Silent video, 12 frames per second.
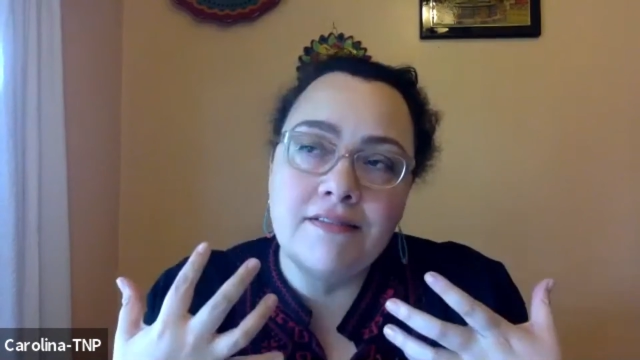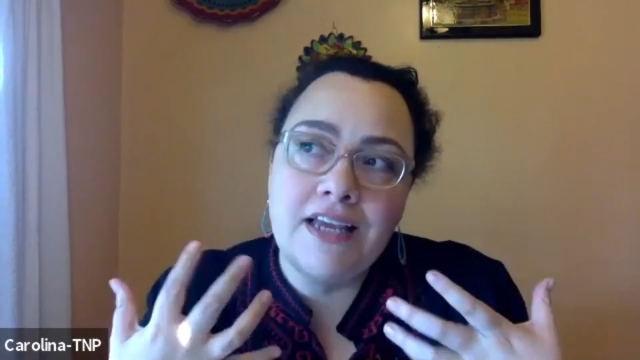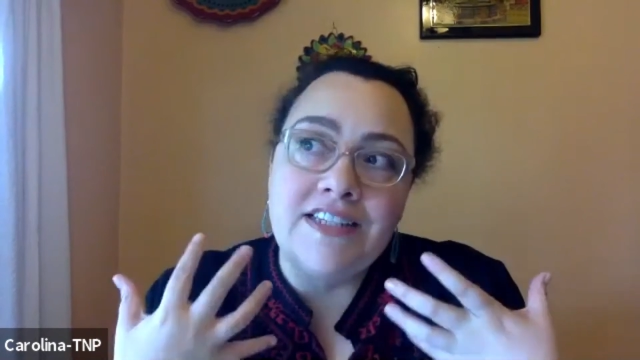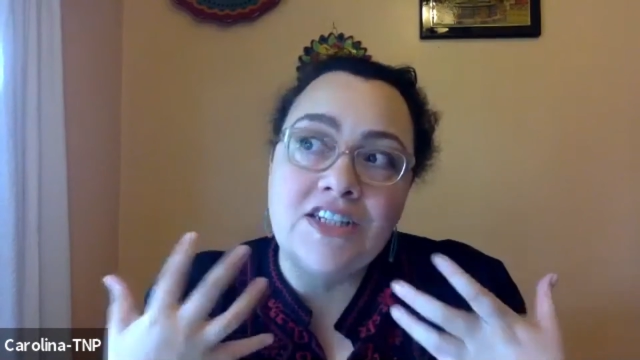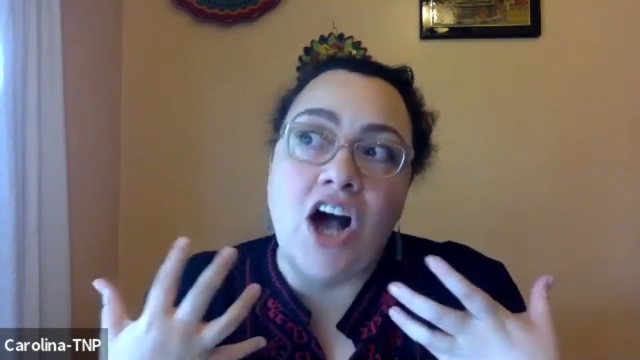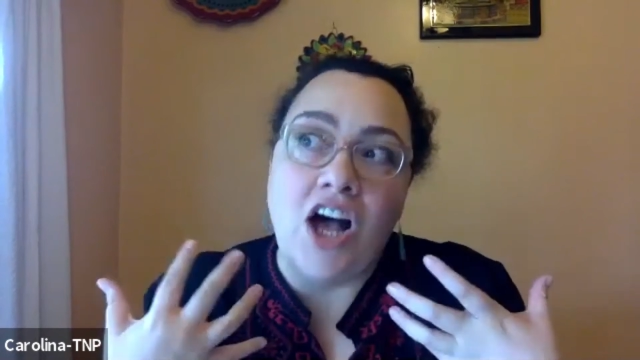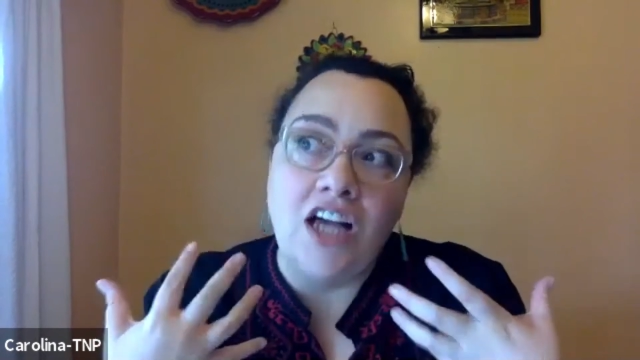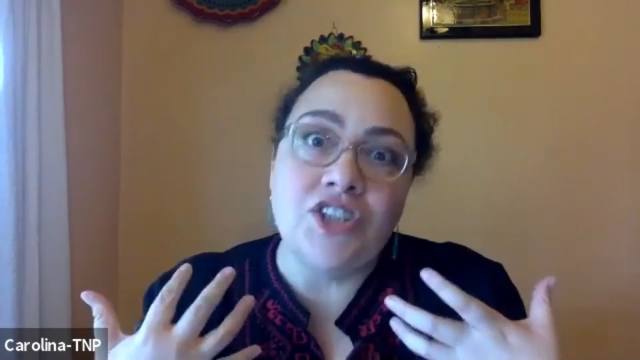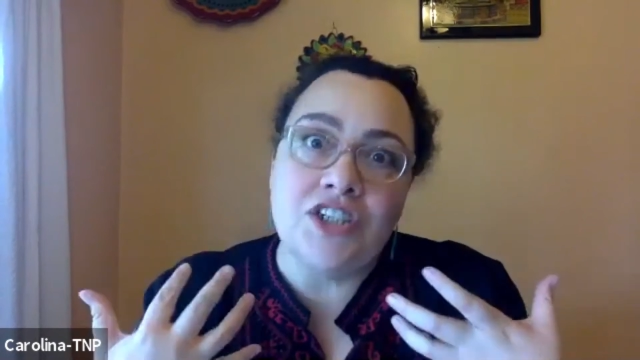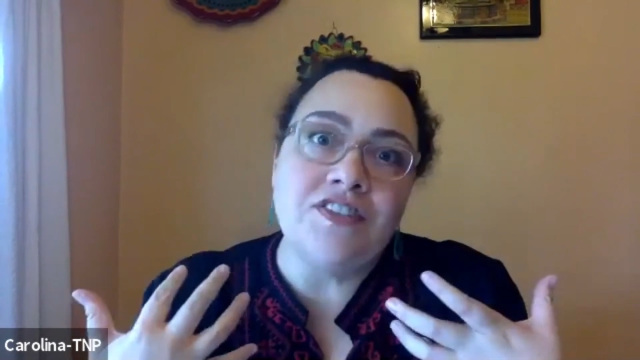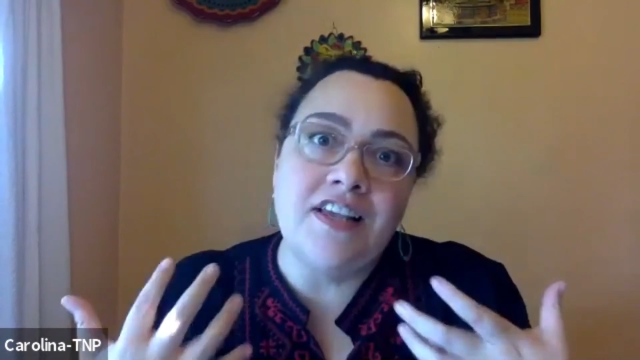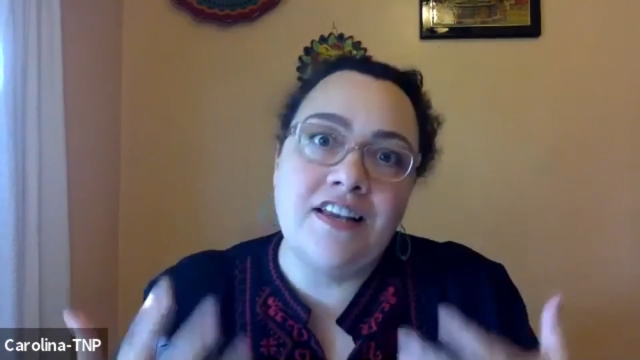its
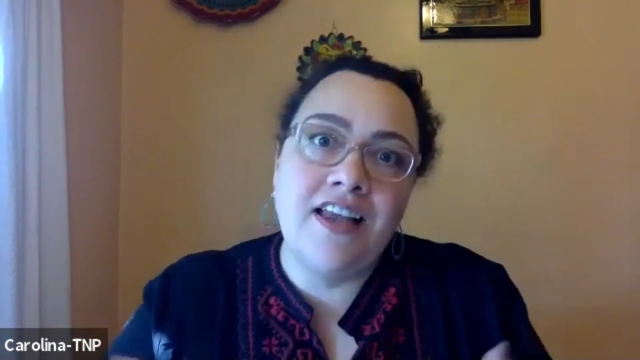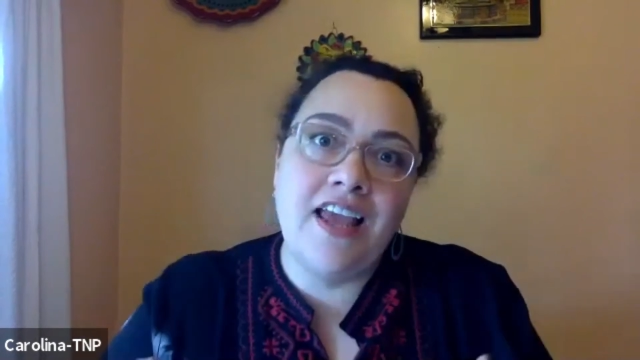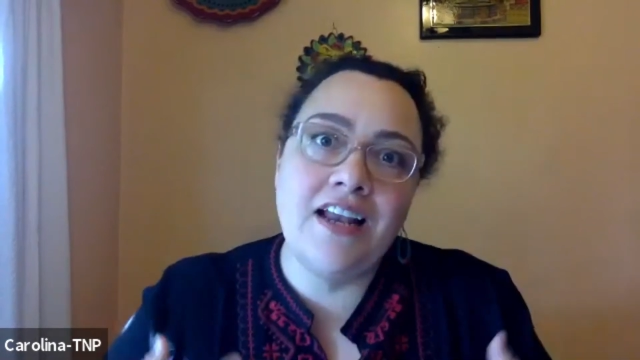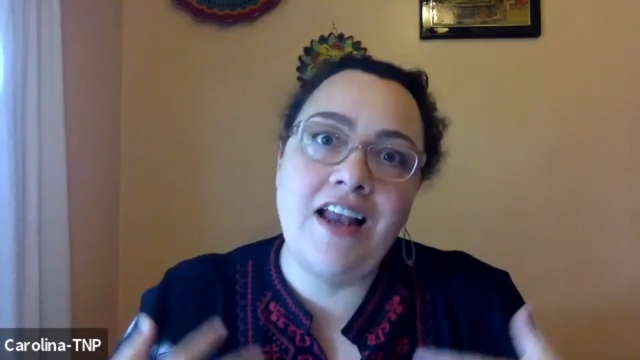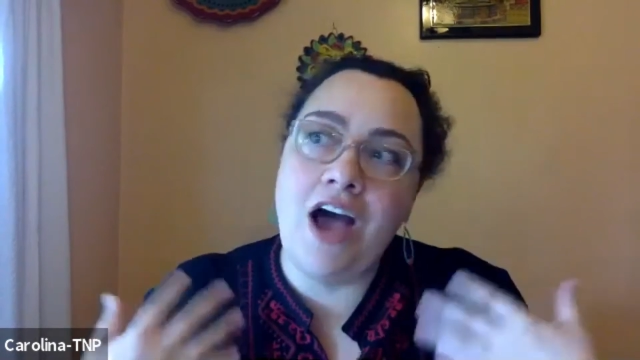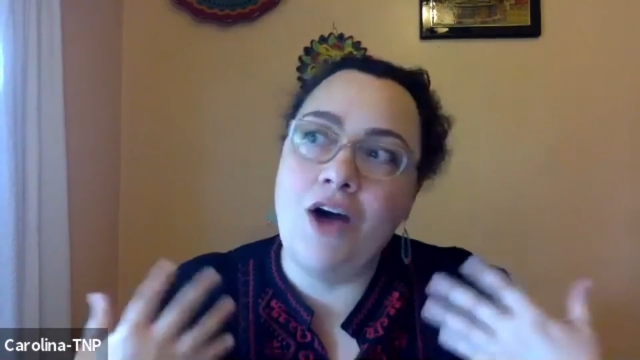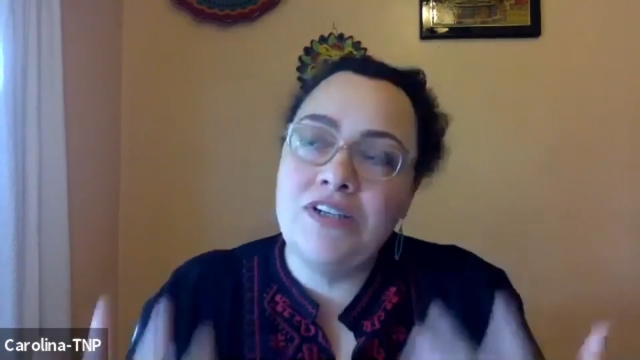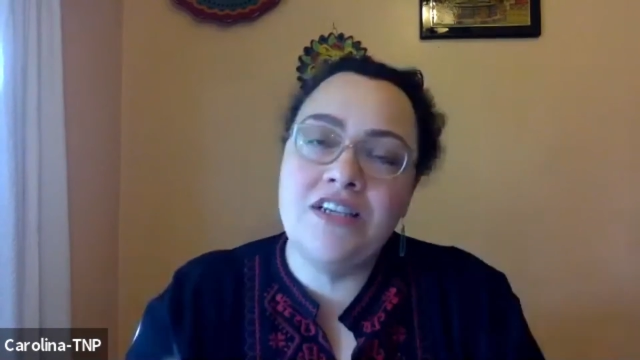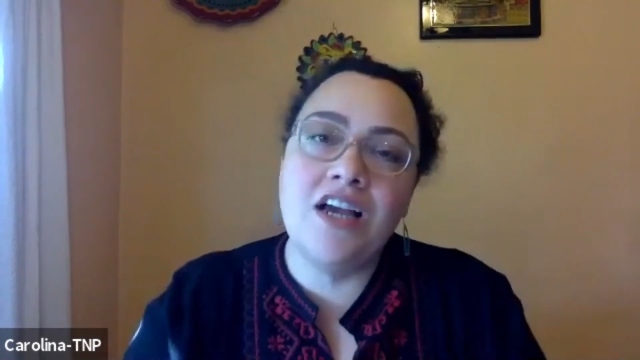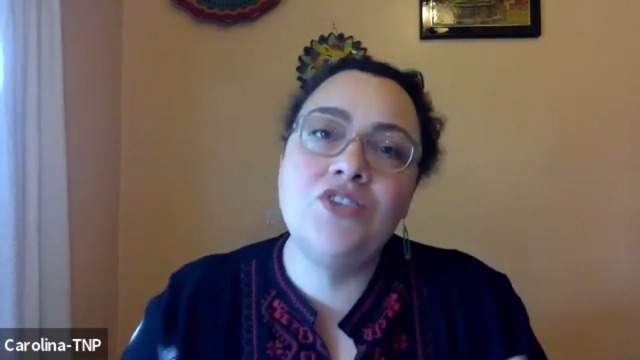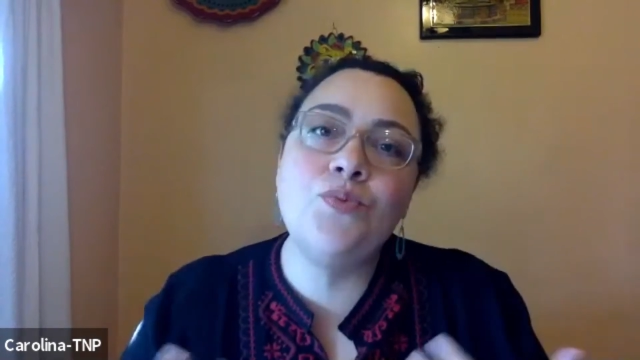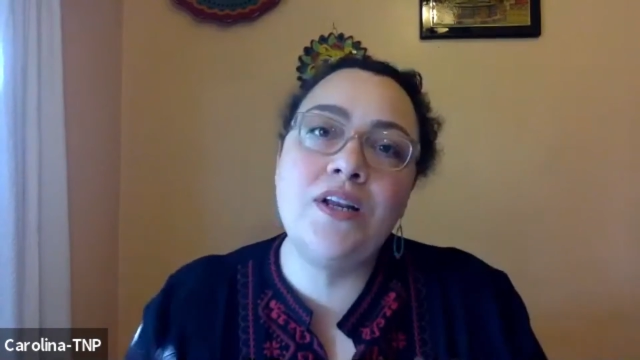conscience and how it
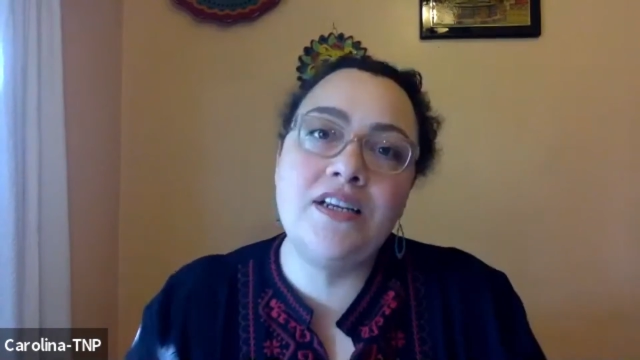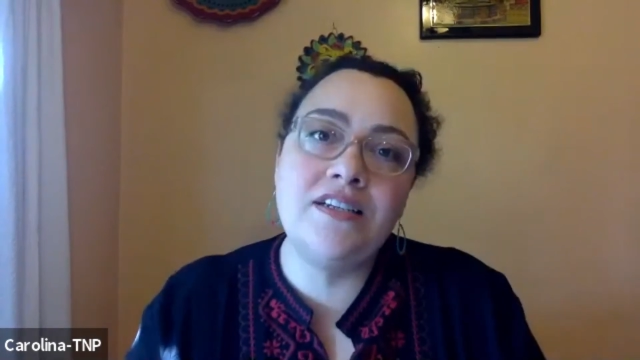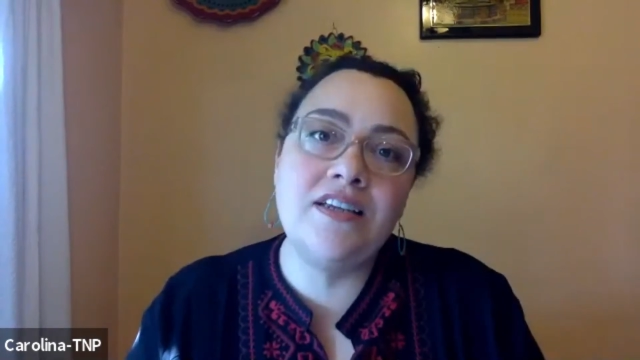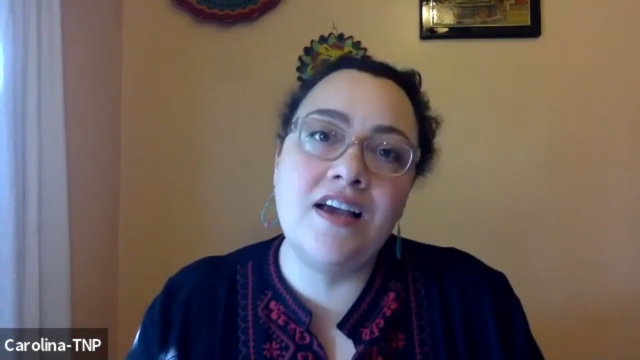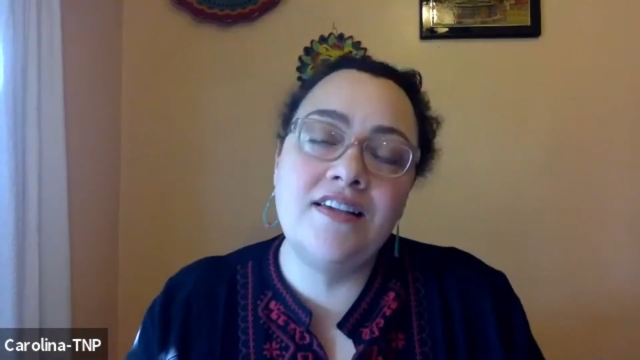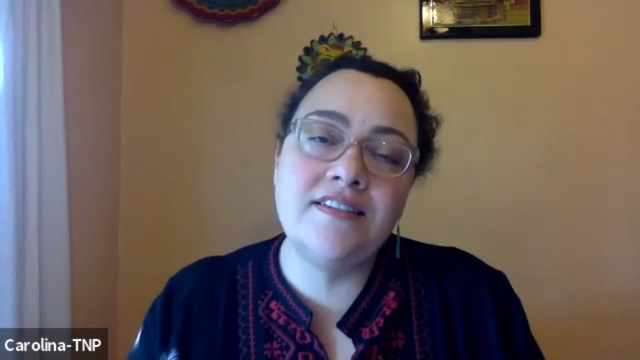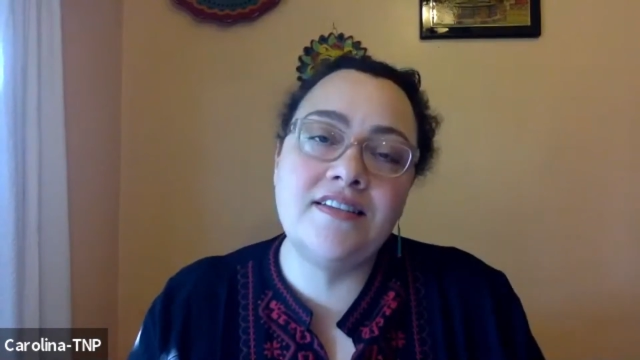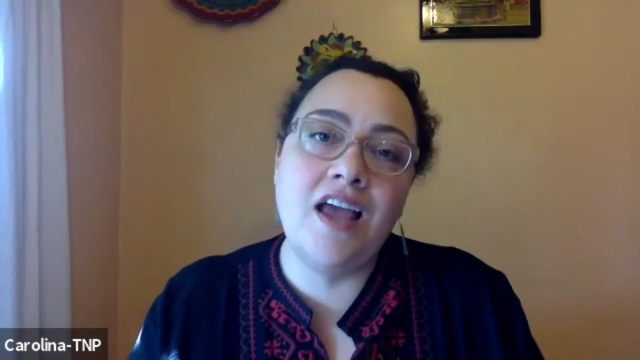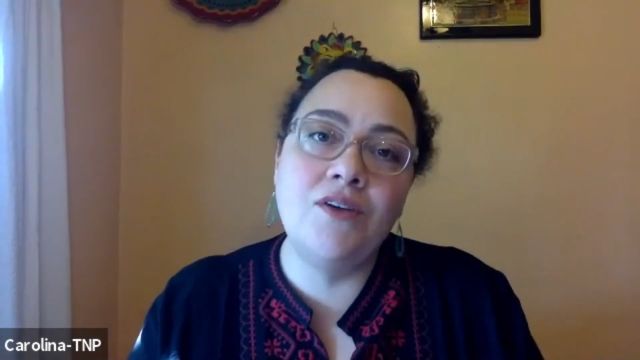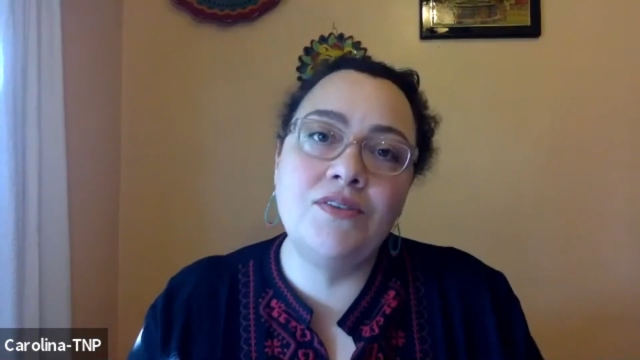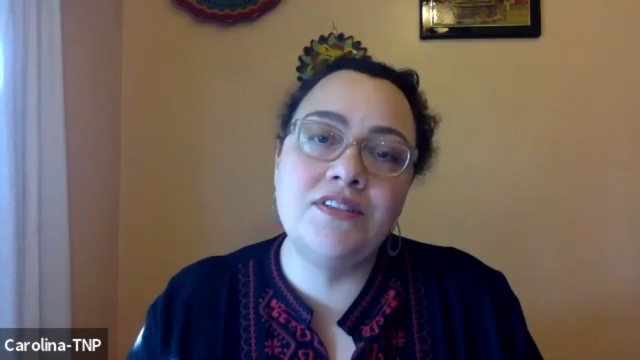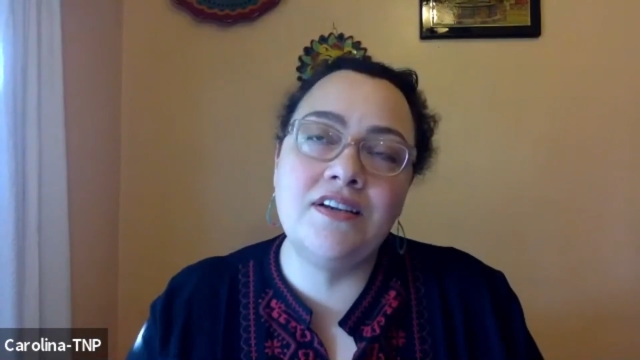does what it does and
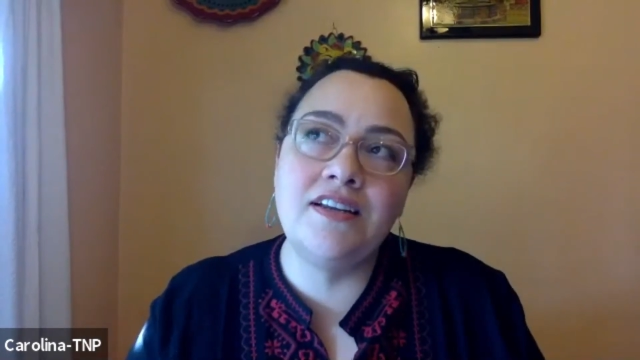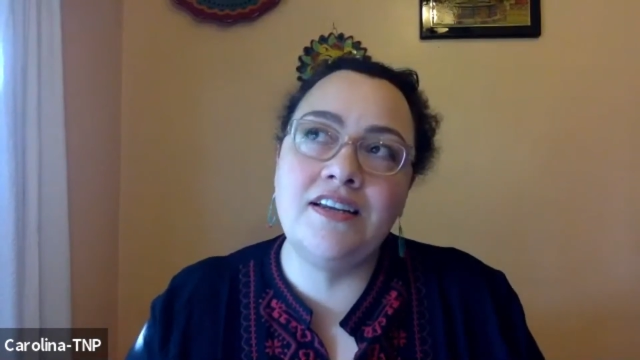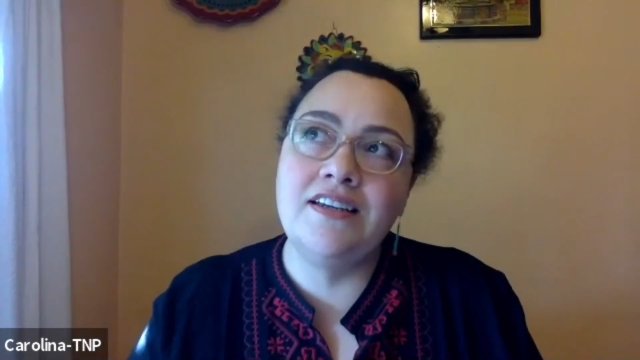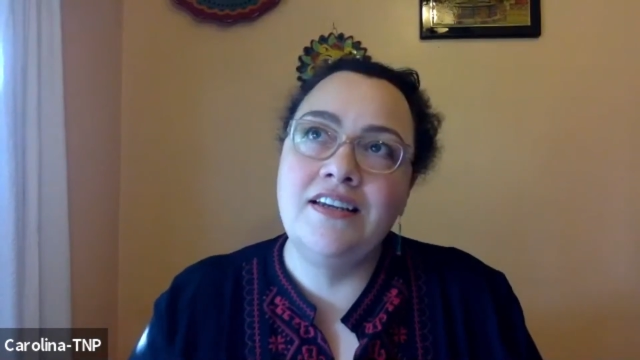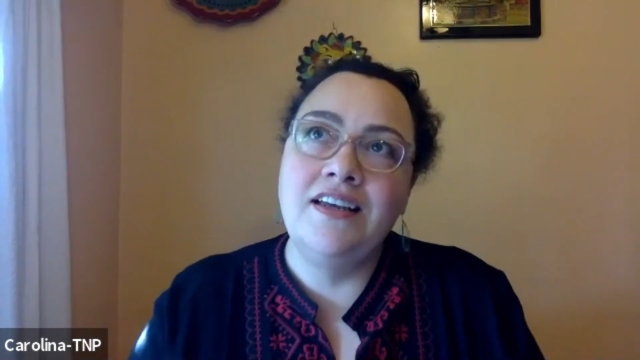how it's going to,